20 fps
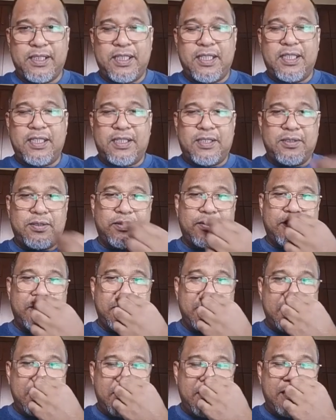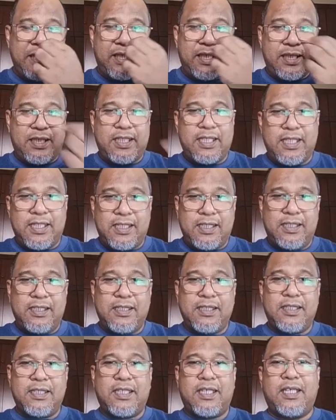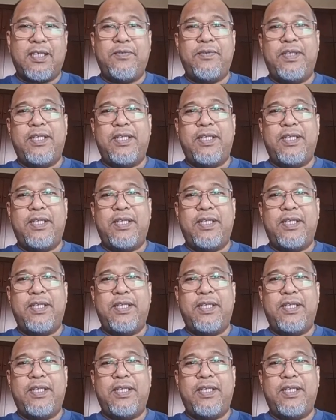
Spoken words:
So in detail, I will